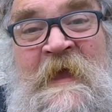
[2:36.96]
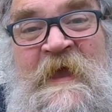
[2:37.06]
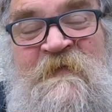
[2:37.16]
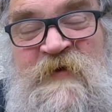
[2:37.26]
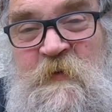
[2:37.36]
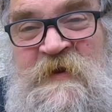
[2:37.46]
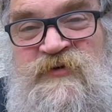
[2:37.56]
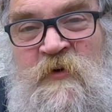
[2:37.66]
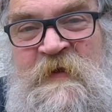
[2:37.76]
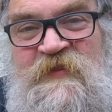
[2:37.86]
If you
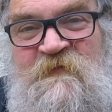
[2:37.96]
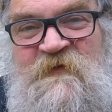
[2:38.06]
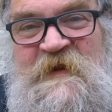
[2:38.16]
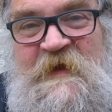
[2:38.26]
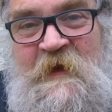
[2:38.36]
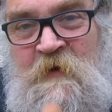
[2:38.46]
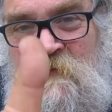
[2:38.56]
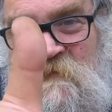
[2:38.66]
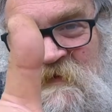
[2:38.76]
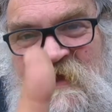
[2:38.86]
enjoyed the video,
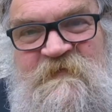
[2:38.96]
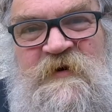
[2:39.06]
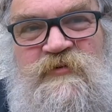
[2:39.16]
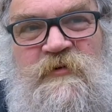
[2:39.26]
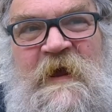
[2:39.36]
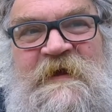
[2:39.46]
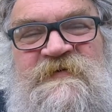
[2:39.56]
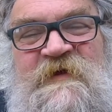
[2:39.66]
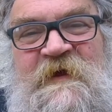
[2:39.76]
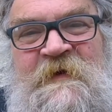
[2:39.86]
give it a
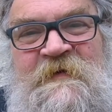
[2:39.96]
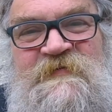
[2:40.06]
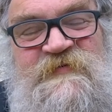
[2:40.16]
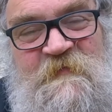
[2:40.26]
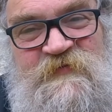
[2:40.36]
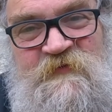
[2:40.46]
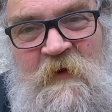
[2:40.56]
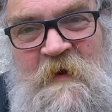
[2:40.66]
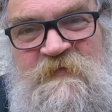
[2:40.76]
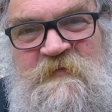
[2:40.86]
rating,
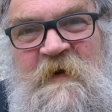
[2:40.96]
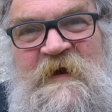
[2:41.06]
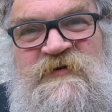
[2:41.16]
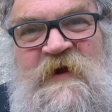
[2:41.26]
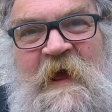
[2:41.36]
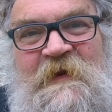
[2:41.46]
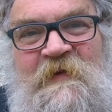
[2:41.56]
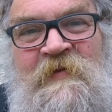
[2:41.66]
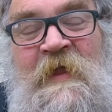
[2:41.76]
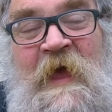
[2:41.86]
subscribe to my
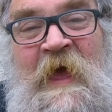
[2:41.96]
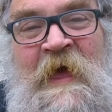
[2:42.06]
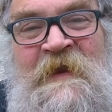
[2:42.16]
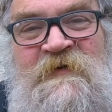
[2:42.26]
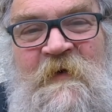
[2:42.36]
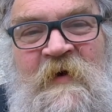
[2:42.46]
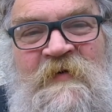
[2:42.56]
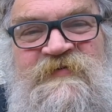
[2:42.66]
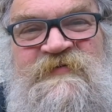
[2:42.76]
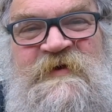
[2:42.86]
channel, and
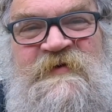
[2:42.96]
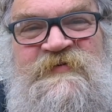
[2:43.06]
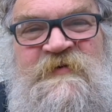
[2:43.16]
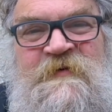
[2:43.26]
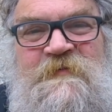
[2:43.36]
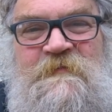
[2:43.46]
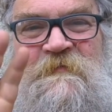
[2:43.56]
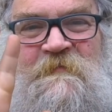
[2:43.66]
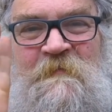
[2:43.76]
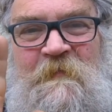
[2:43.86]
I'll see you soon.
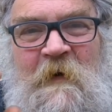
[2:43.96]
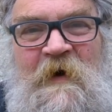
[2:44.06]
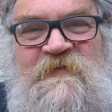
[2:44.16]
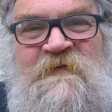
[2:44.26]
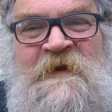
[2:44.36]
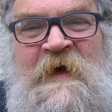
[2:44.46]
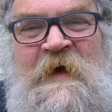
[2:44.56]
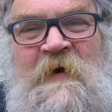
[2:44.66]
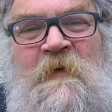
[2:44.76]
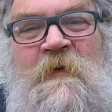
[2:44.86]
Bye for
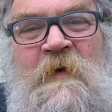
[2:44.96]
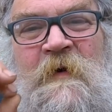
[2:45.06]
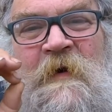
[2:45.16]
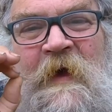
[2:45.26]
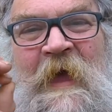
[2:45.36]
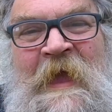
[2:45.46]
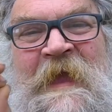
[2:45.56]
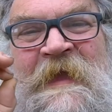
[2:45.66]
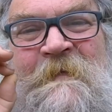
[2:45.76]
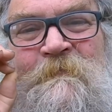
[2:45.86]
now.
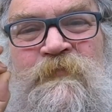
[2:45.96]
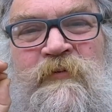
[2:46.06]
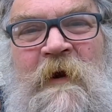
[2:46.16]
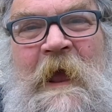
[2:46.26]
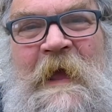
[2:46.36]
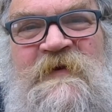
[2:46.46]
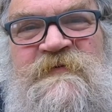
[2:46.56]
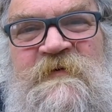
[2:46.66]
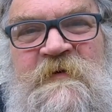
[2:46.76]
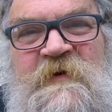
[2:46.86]
A brat.
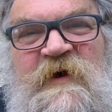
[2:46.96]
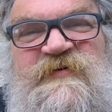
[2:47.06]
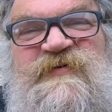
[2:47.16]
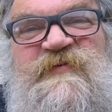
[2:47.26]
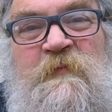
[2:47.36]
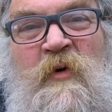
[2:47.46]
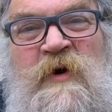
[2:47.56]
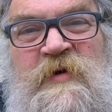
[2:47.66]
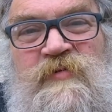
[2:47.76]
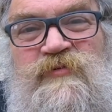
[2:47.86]
A
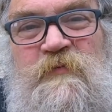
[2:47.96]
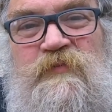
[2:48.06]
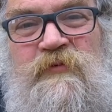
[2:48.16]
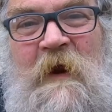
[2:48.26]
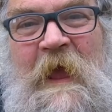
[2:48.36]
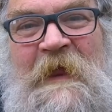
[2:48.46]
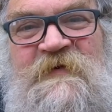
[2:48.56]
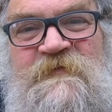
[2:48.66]
spoiled brat.